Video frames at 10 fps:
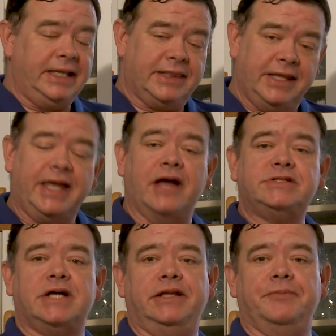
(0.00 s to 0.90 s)
Think
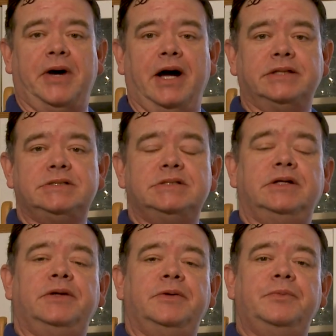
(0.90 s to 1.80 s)
outside the box,
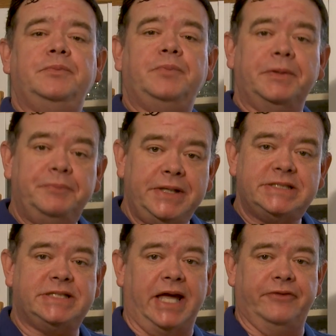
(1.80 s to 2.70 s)
but be
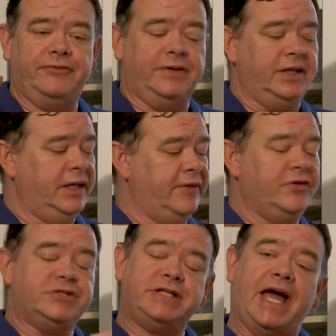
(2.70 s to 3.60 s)
safe. If
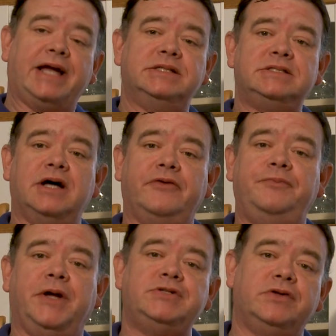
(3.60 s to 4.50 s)
you're stacking stuff,
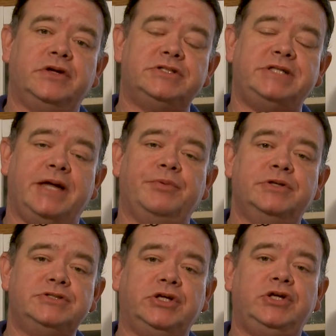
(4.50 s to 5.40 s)
make sure they're stable
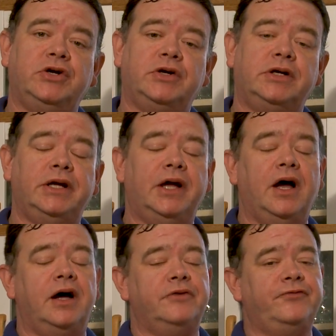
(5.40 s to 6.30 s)
and secure.
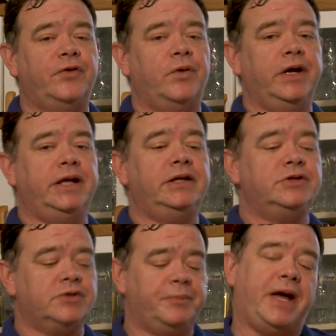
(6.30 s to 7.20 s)
Avoid
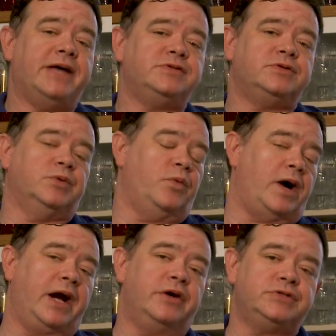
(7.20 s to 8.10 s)
trip hazards with
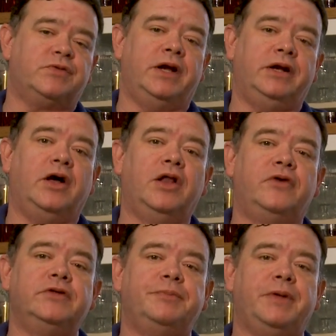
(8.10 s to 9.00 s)
wires running all
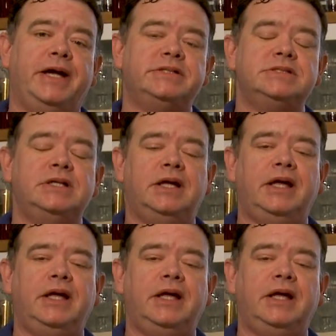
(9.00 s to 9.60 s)
over the place.